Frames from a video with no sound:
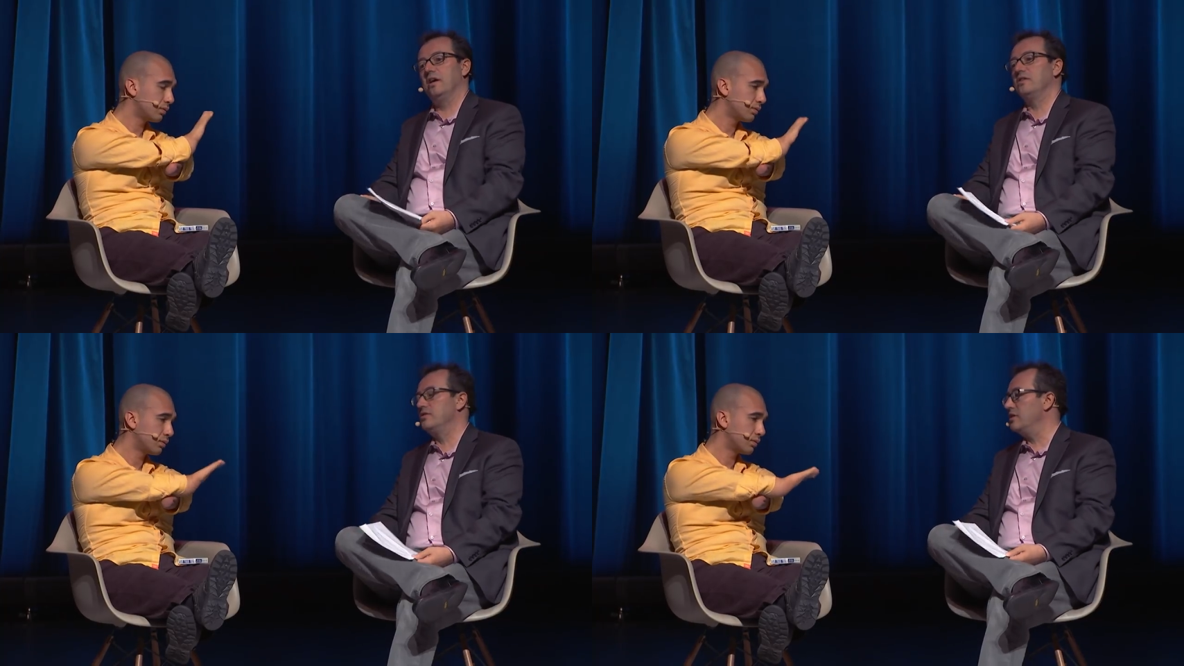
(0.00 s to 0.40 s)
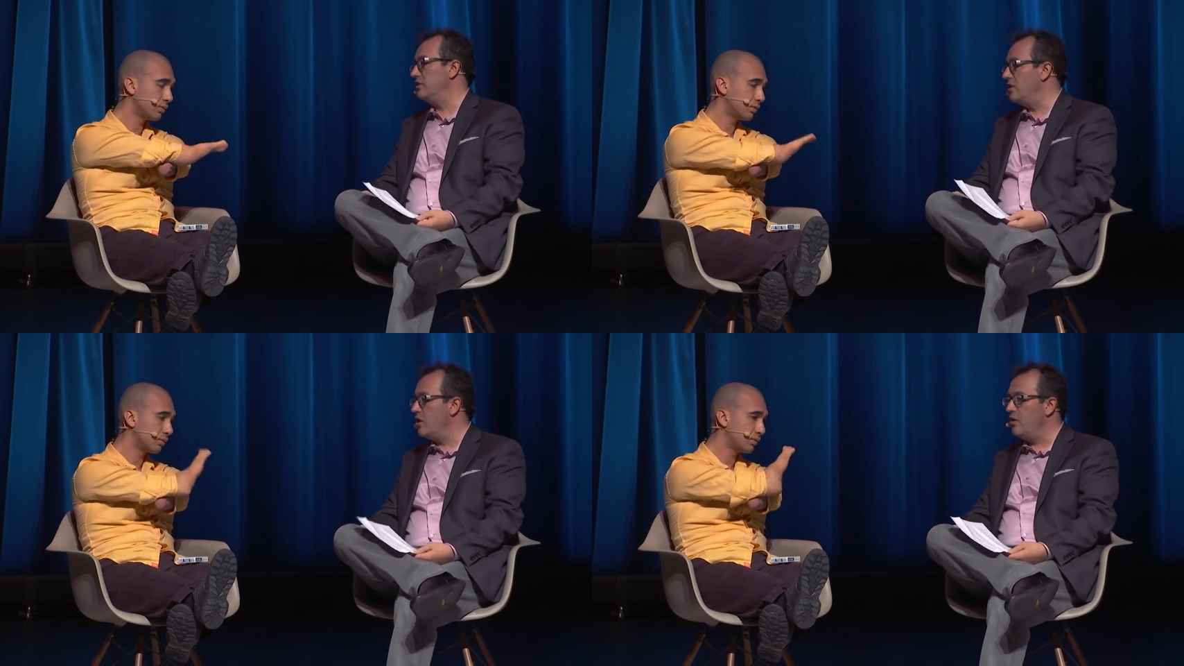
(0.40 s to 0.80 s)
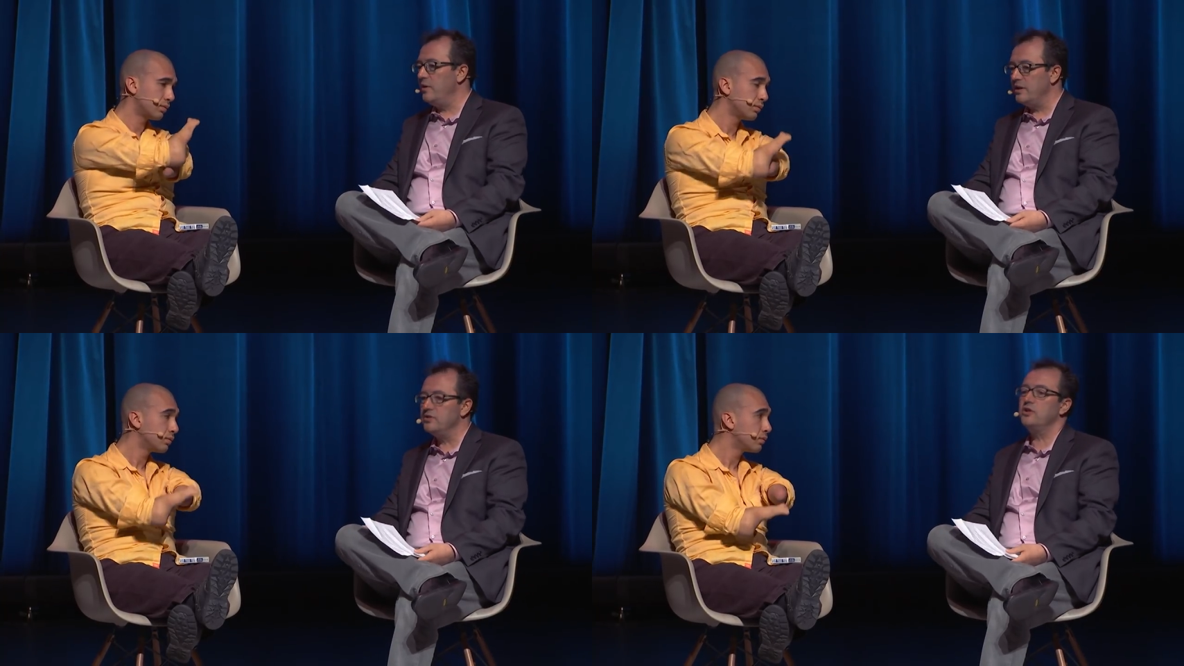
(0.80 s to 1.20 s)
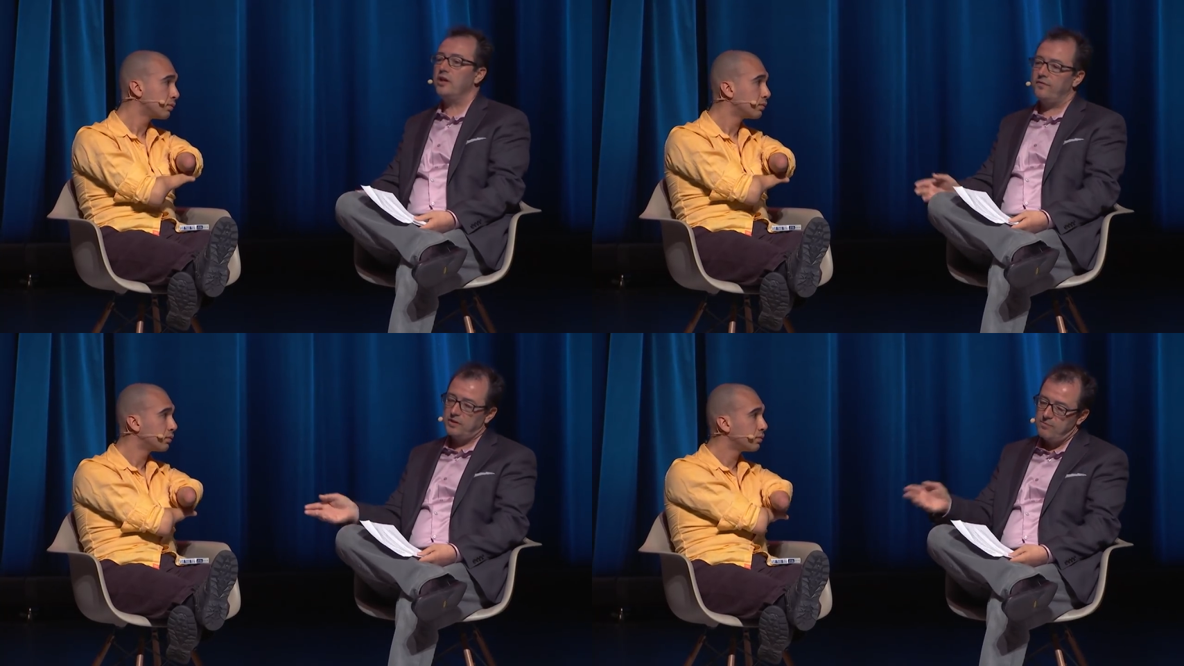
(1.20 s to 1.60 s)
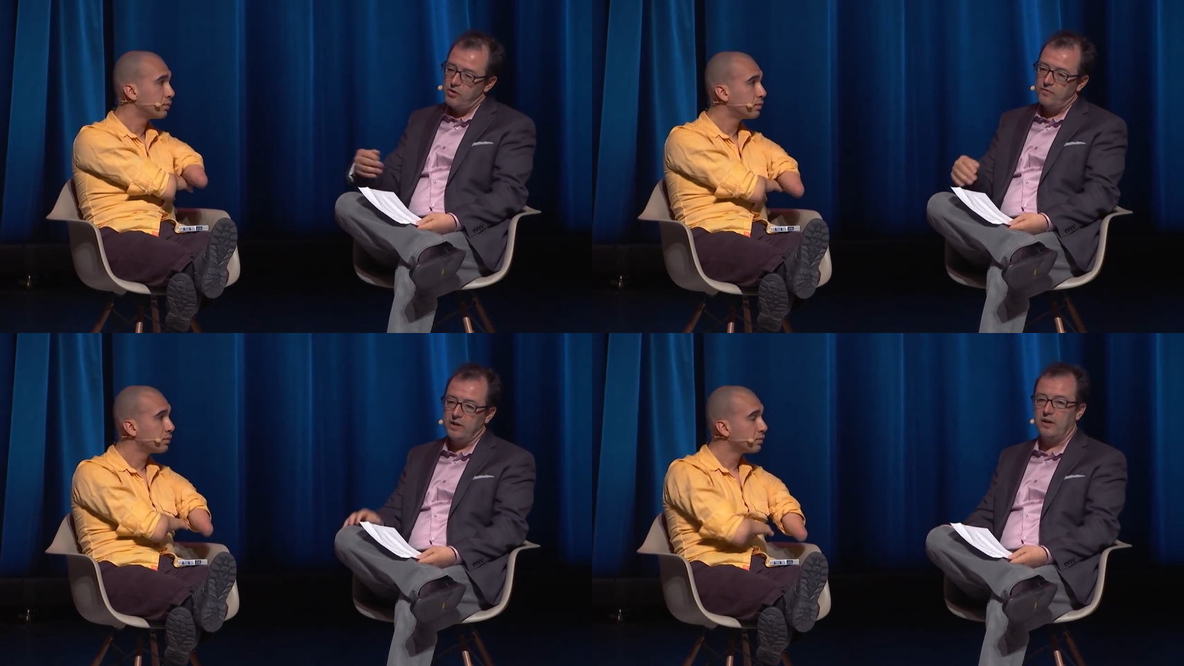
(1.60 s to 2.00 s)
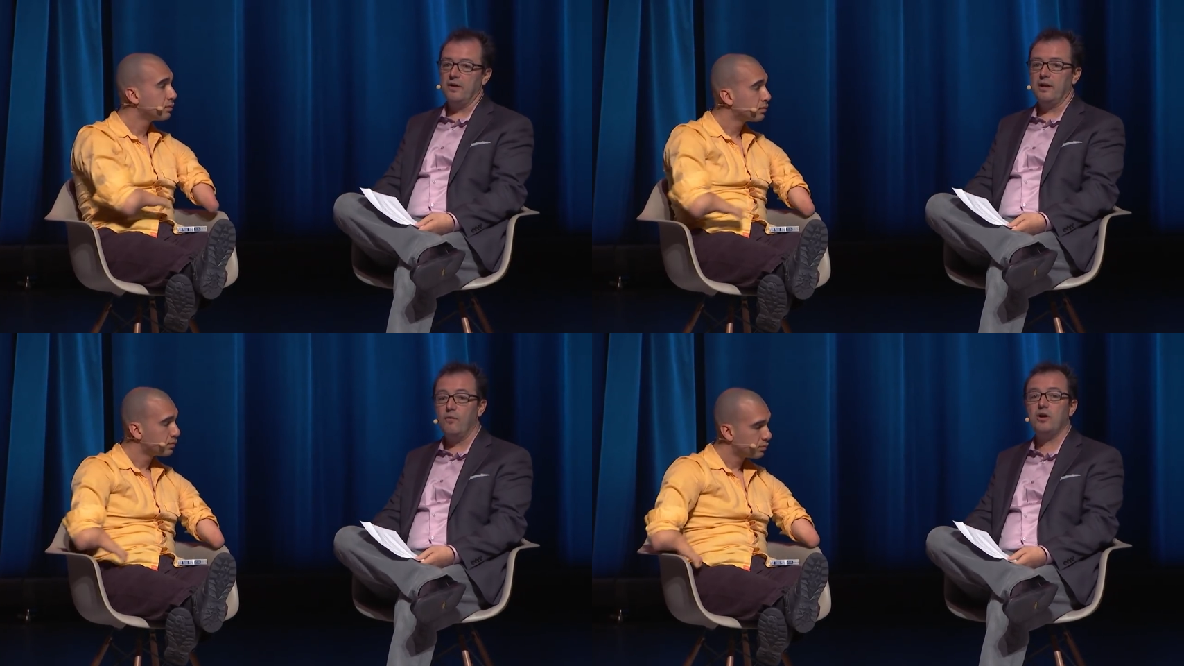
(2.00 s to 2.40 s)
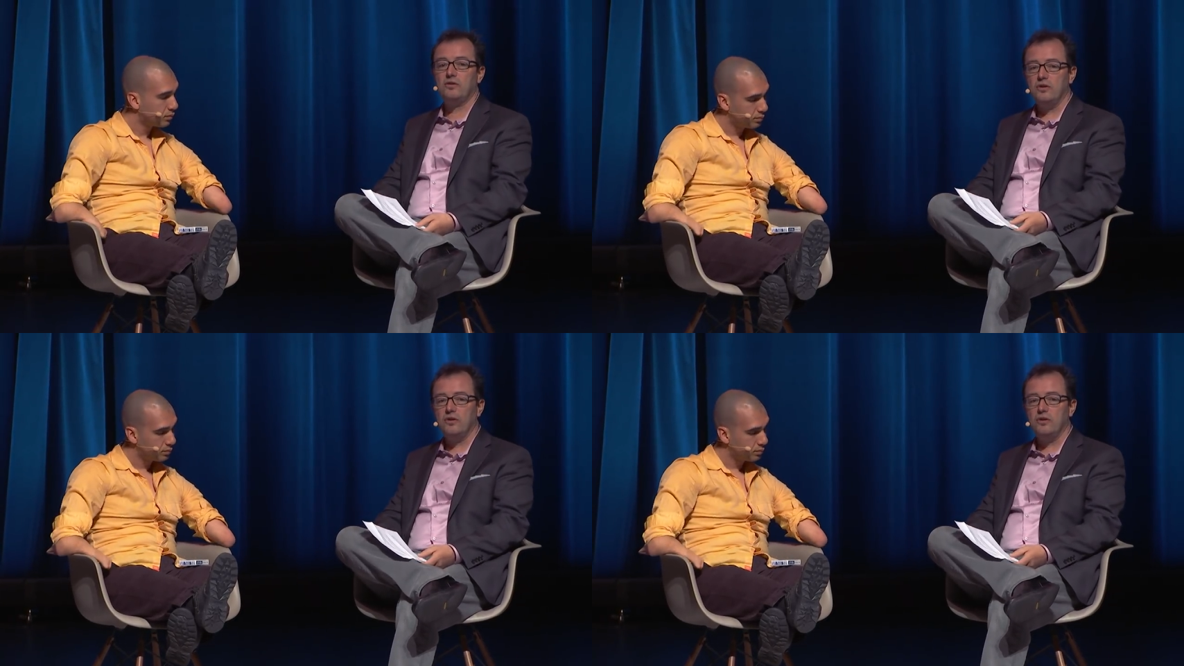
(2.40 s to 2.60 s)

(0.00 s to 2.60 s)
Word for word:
Speaker 1: And I said, No. And he said, You have to come over here. And I walked